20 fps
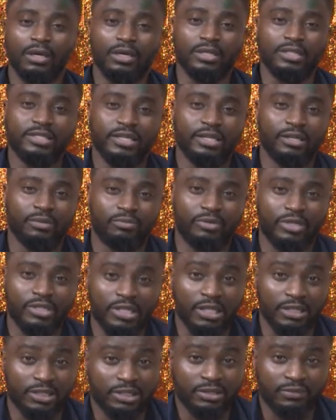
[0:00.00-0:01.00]
celebrate
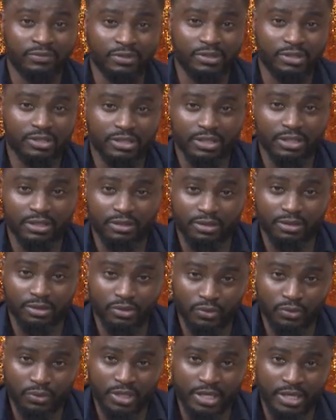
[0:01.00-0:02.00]
achievers in
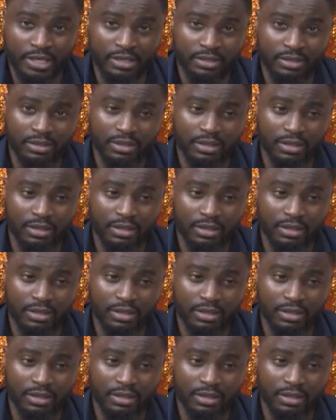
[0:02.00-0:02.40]
the UK